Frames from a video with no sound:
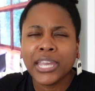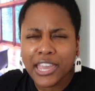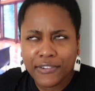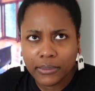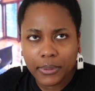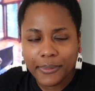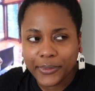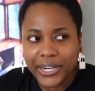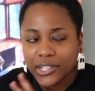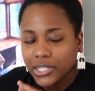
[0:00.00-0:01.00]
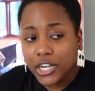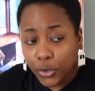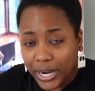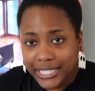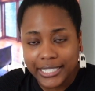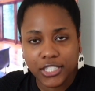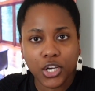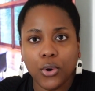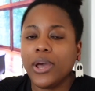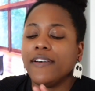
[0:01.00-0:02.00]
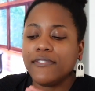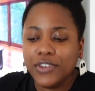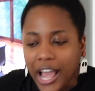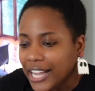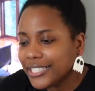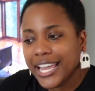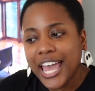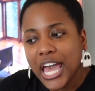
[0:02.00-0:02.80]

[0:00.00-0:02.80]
if I remember correctly. So not